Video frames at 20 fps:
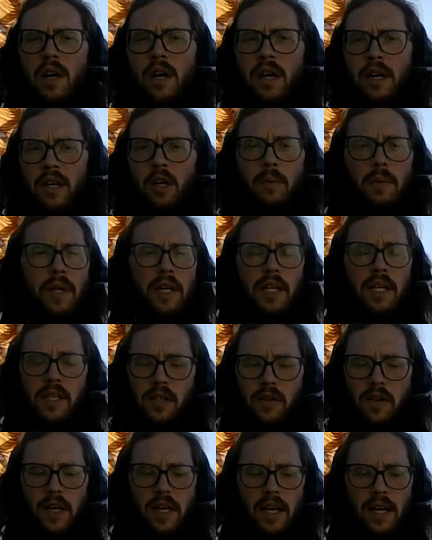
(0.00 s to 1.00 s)
human
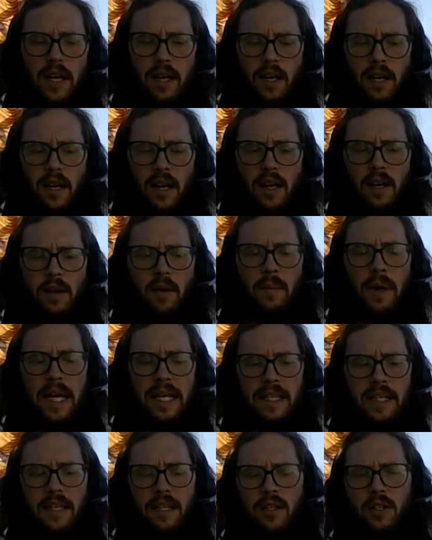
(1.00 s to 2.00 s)
history, and
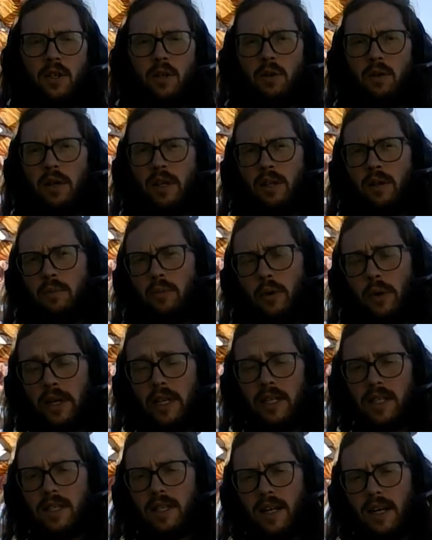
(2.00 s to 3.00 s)
amazing too. And the point
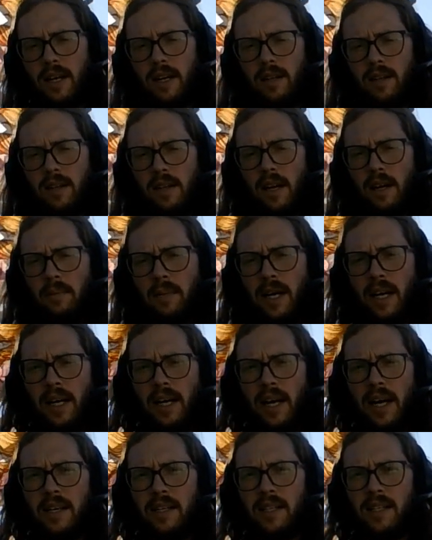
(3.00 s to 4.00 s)
is that I'm
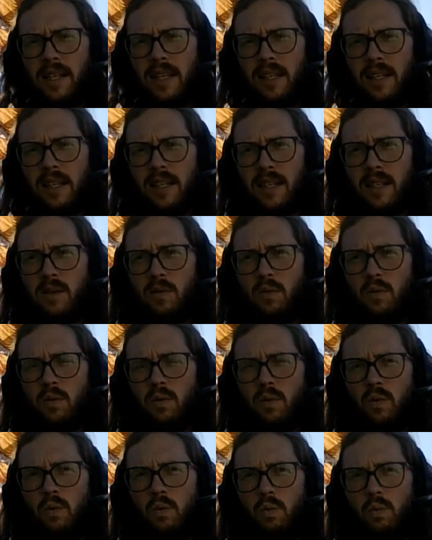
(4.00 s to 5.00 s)
getting at is that this
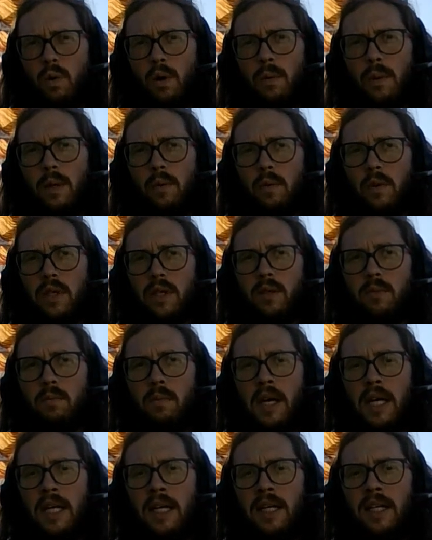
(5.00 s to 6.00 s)
woman was
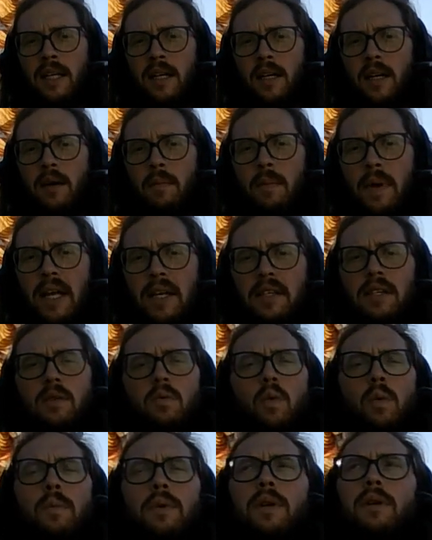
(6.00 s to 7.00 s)
made a medicine
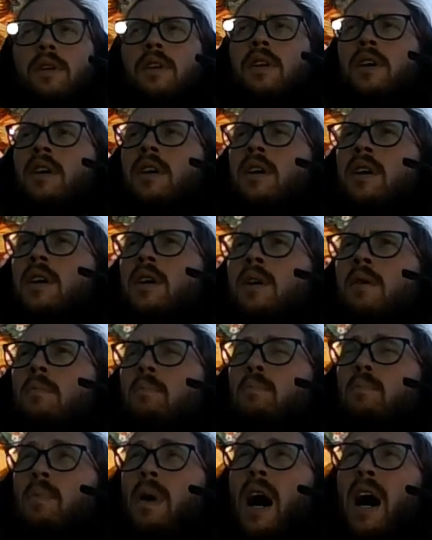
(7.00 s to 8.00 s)
woman
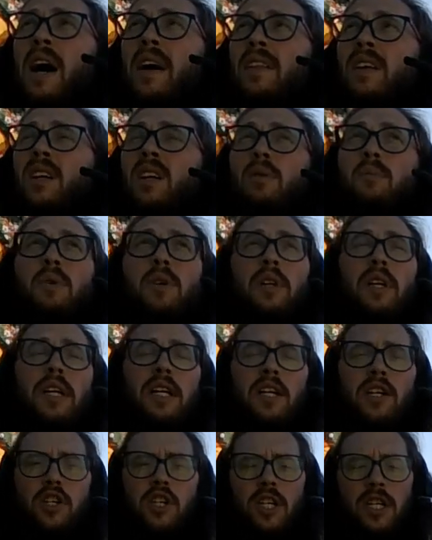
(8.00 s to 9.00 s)
by the
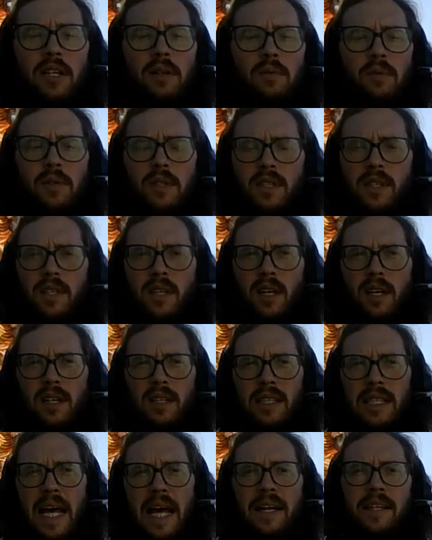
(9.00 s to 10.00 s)
community. She was
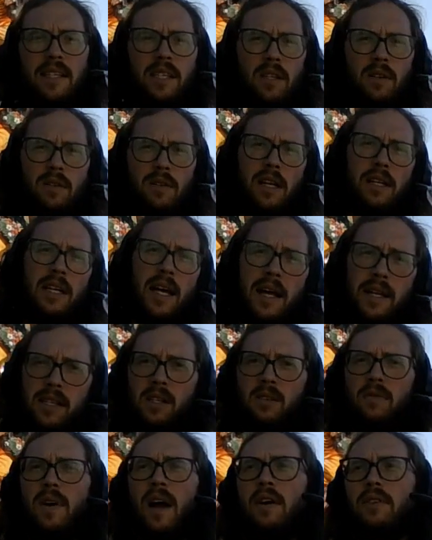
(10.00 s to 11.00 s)
danced. They
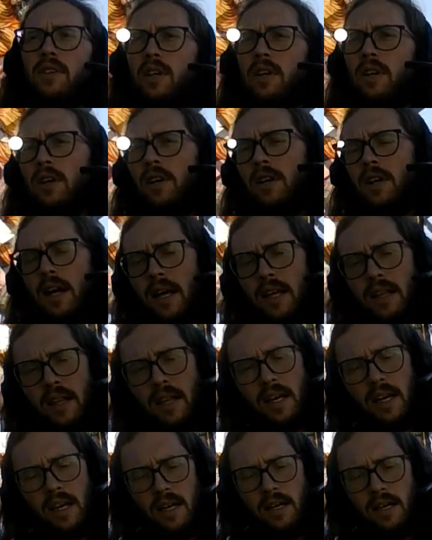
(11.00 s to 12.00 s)
danced around her, and
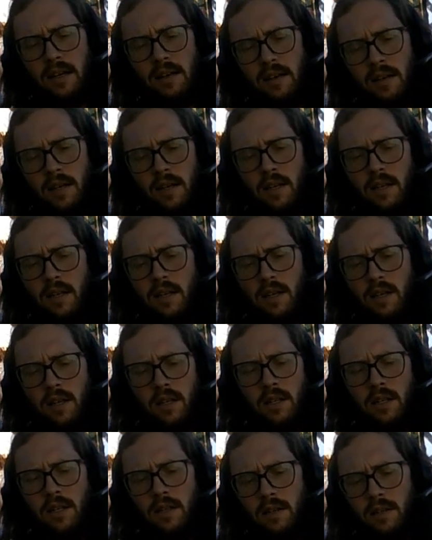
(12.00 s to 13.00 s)
they
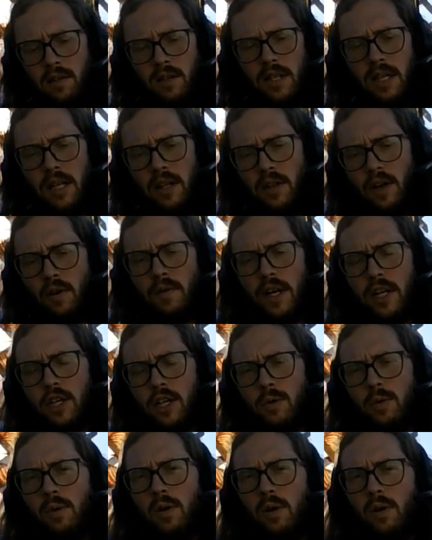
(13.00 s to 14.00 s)
did their
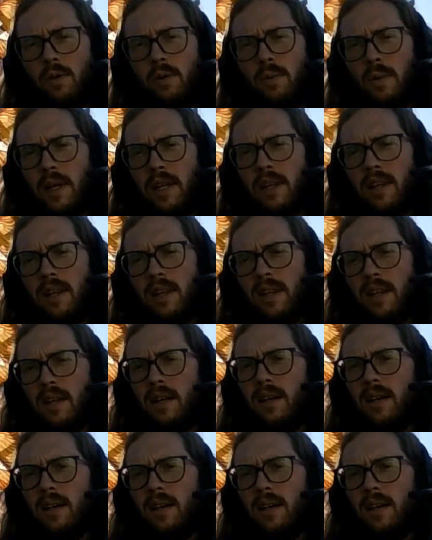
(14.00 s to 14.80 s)
ritual with